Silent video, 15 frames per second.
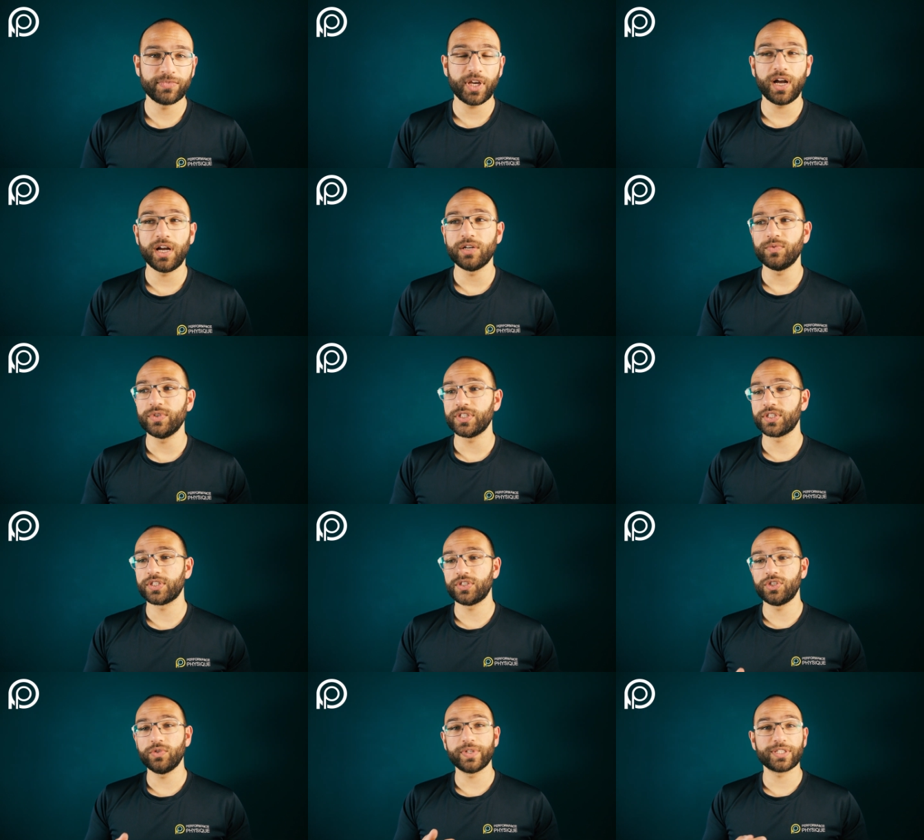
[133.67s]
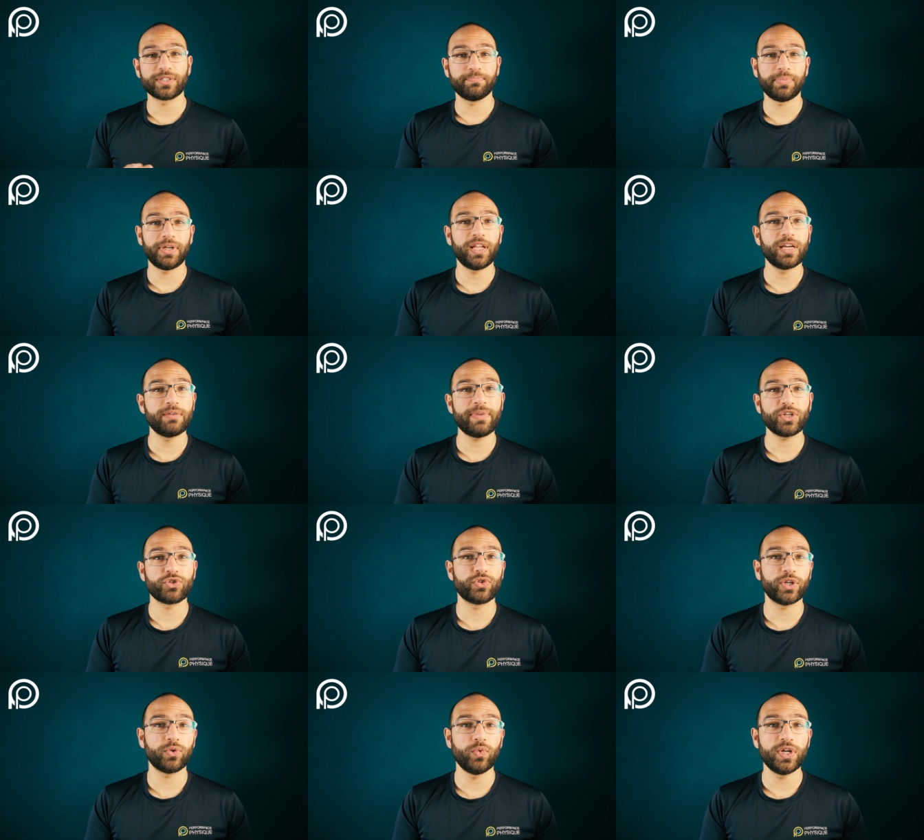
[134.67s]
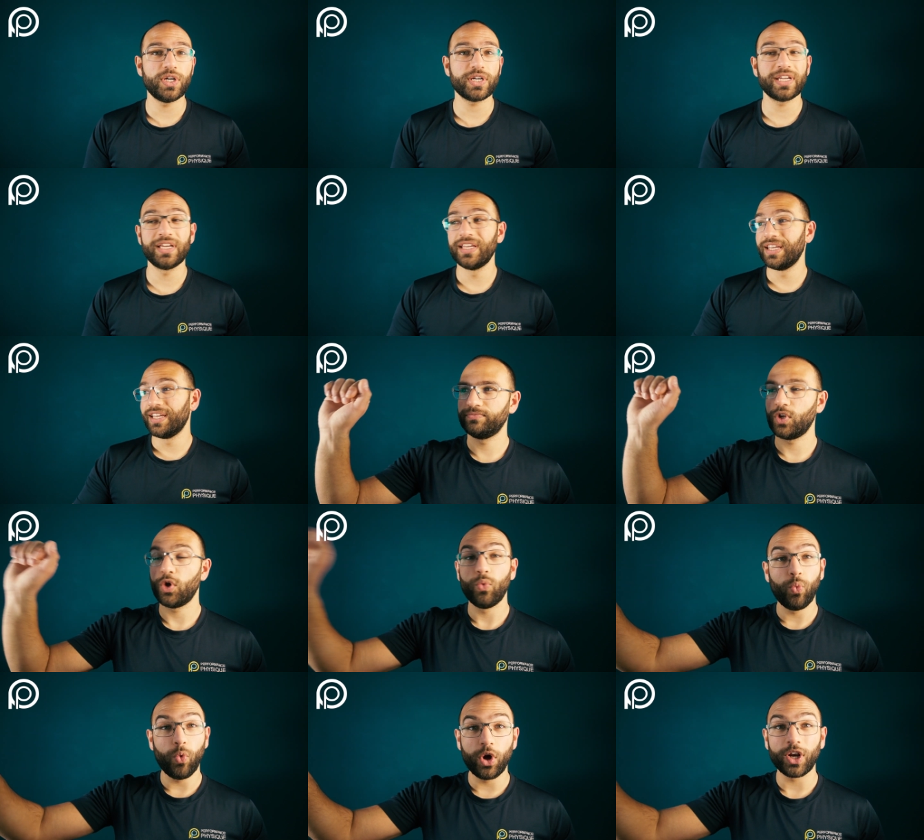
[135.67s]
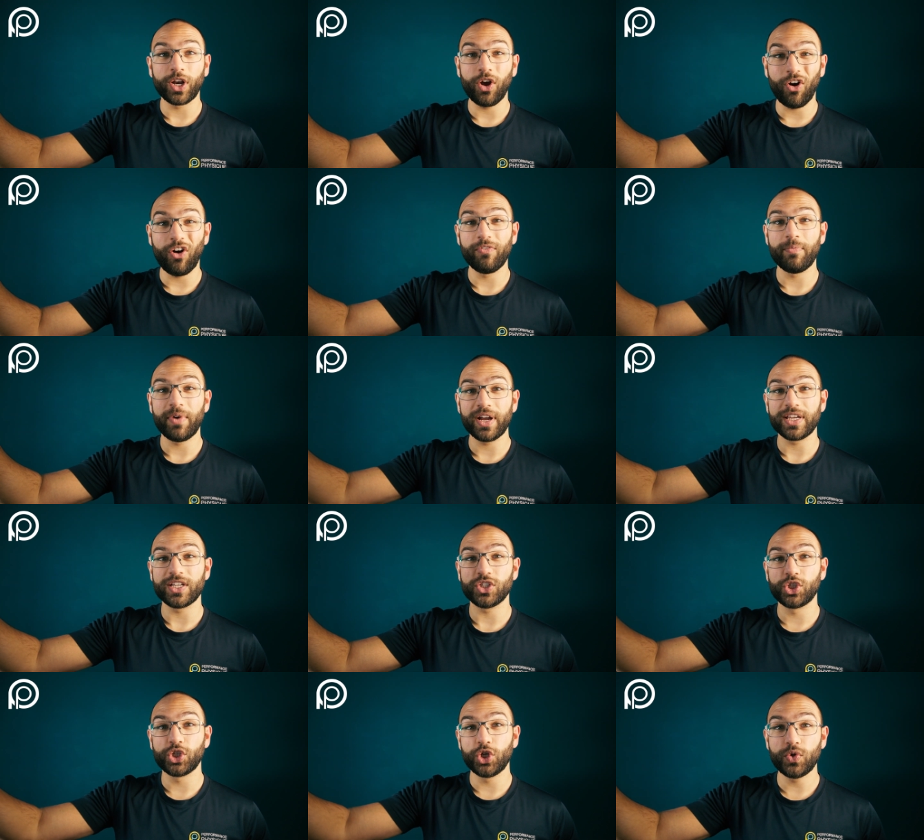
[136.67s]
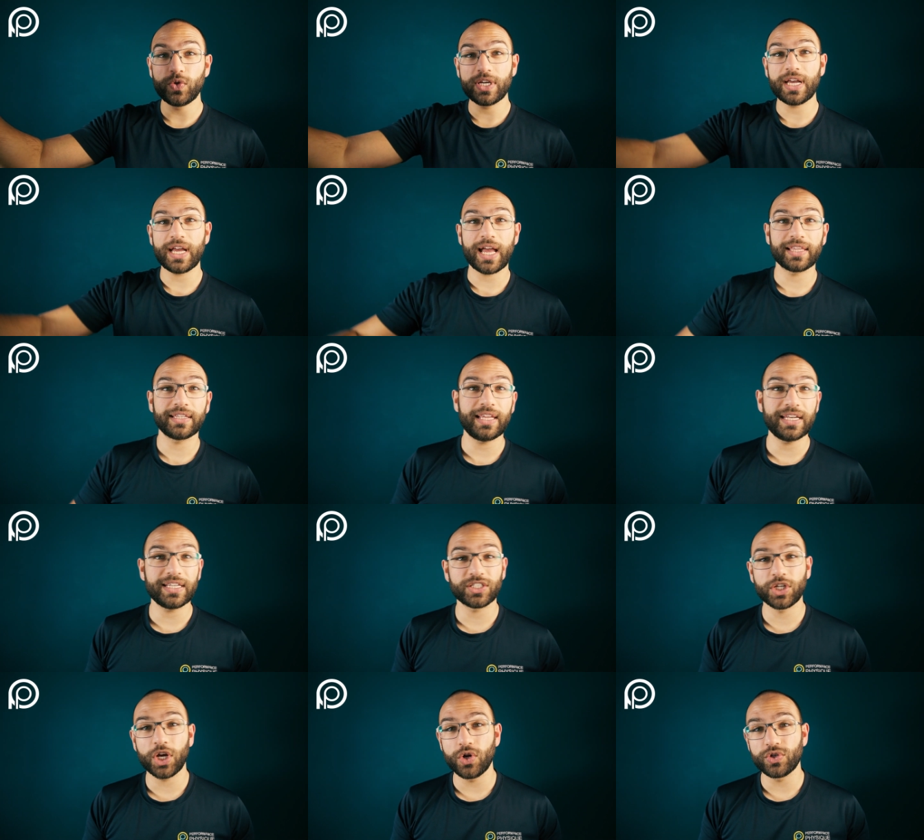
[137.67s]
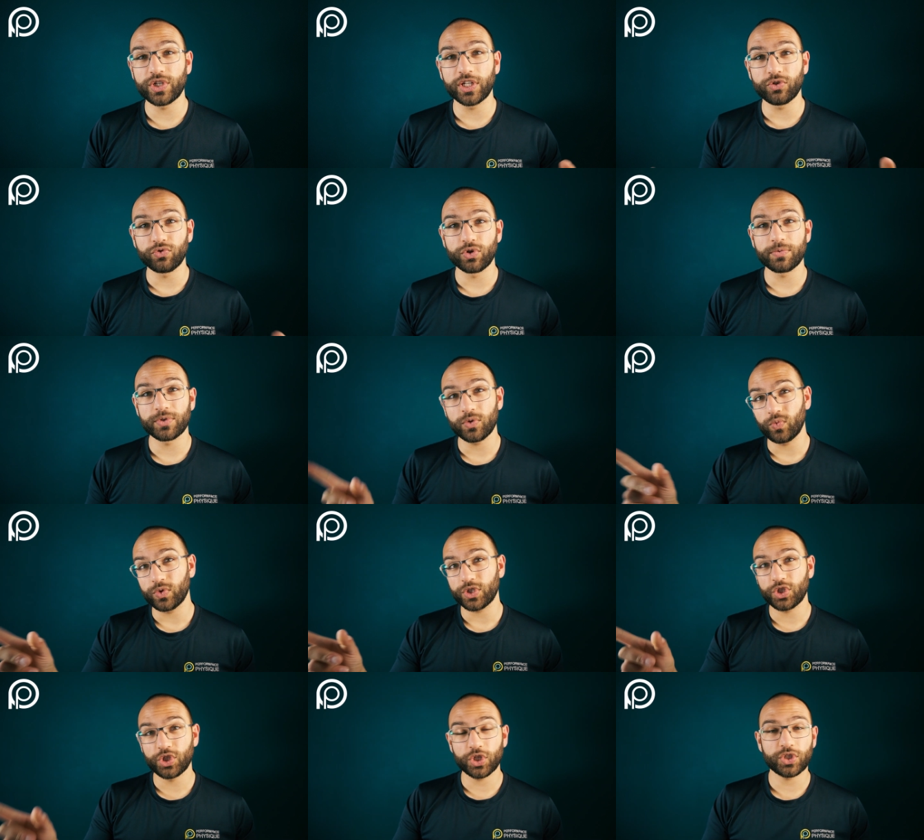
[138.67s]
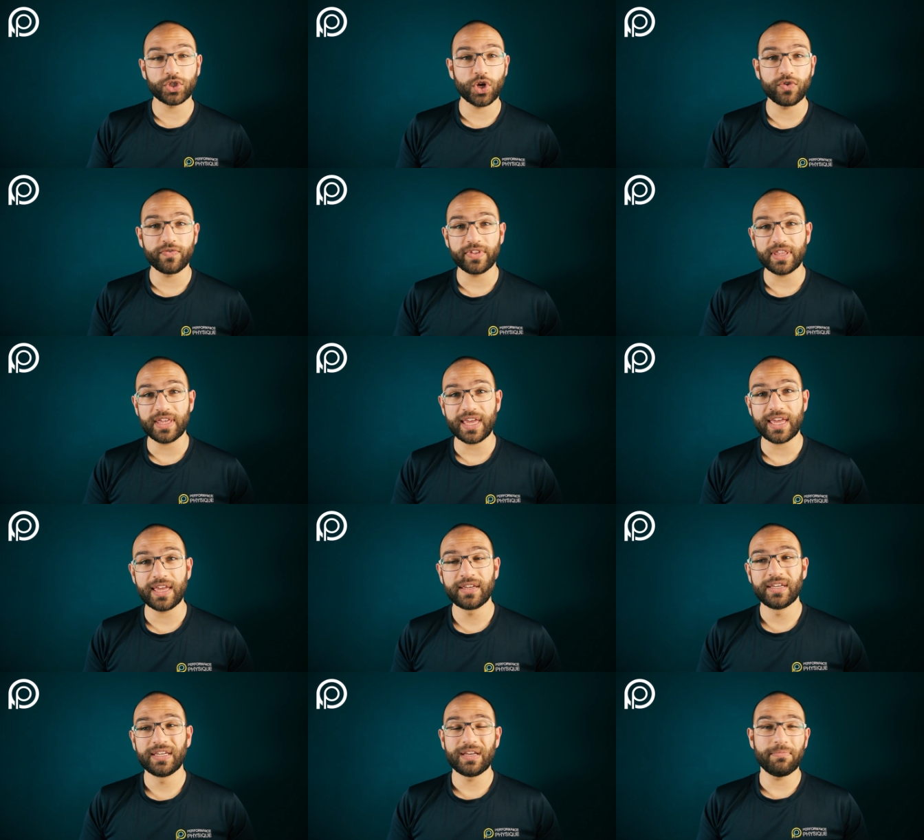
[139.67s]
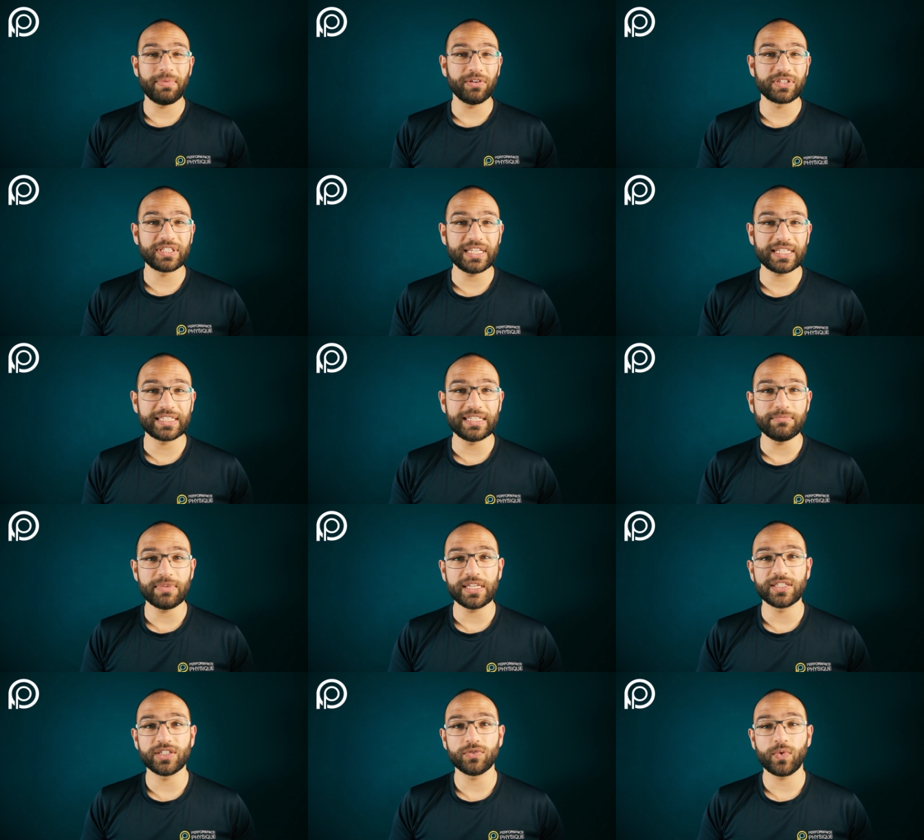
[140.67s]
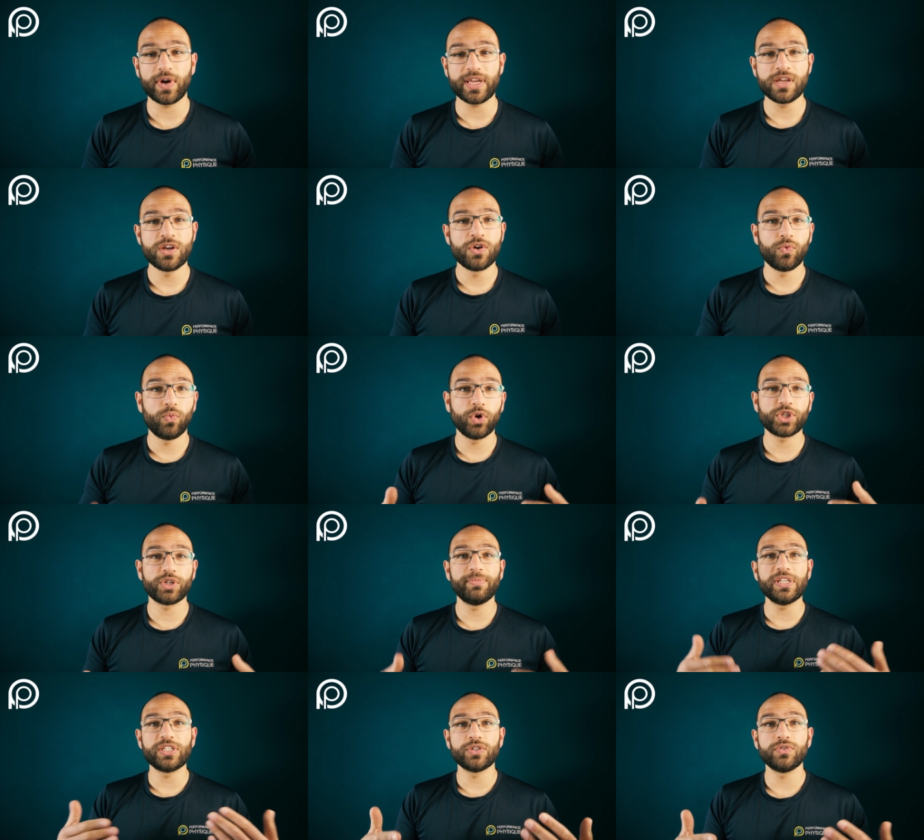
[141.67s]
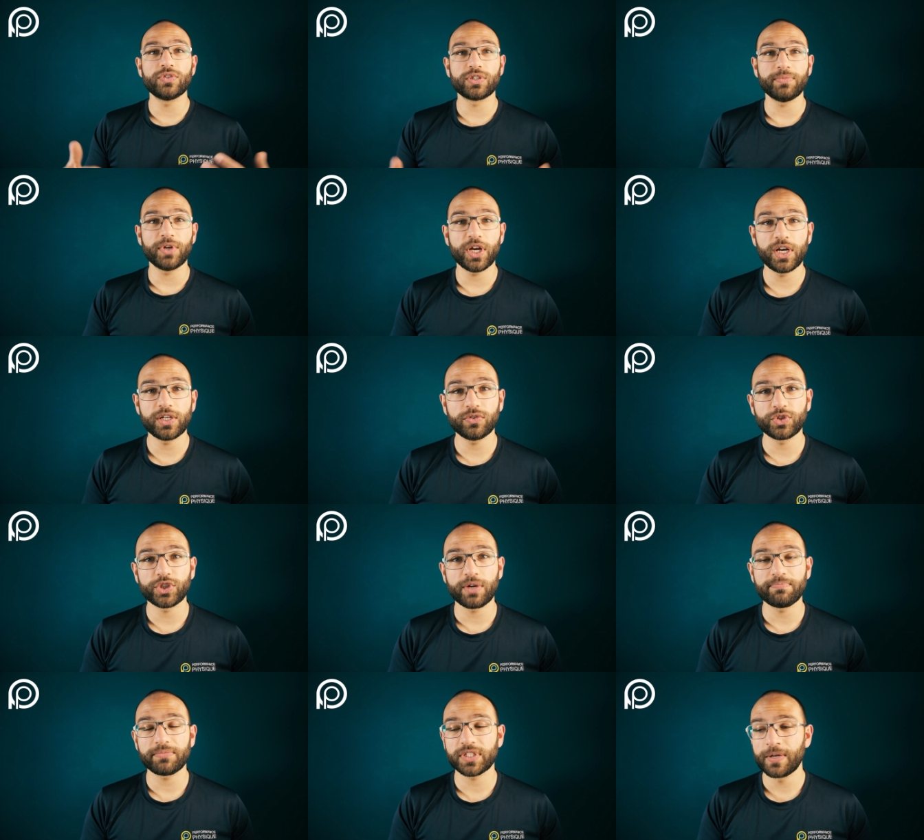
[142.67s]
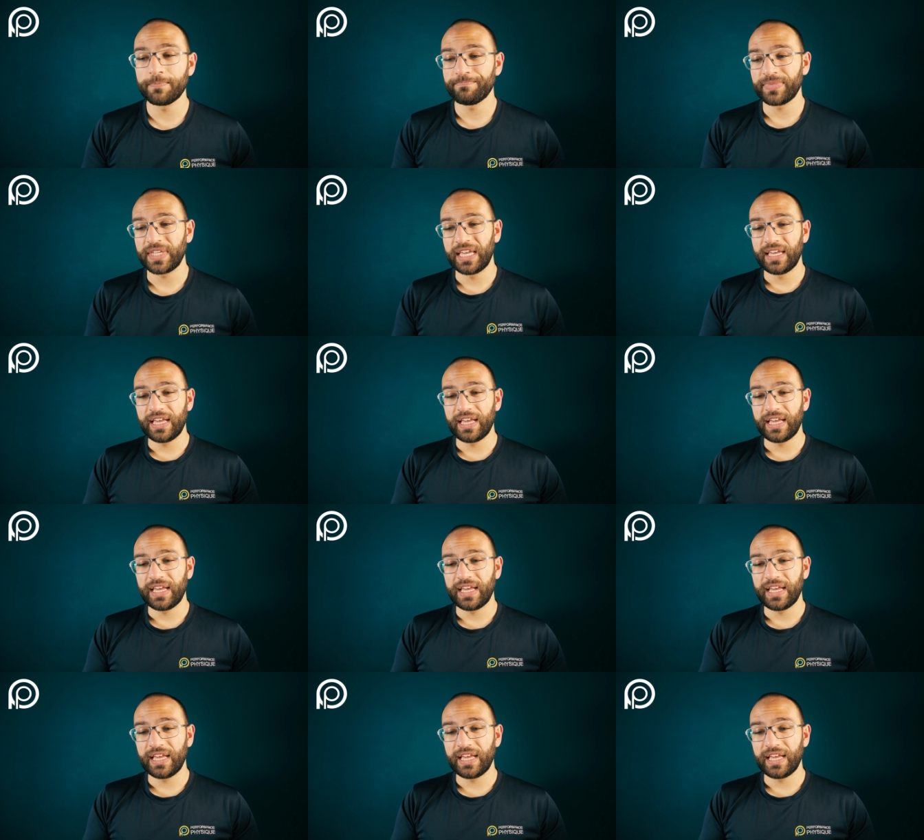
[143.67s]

I was doing some plyometric work. One of my junior athletics coaching groups was just over there, about 60 meters away, watching me do some hurdle jumps.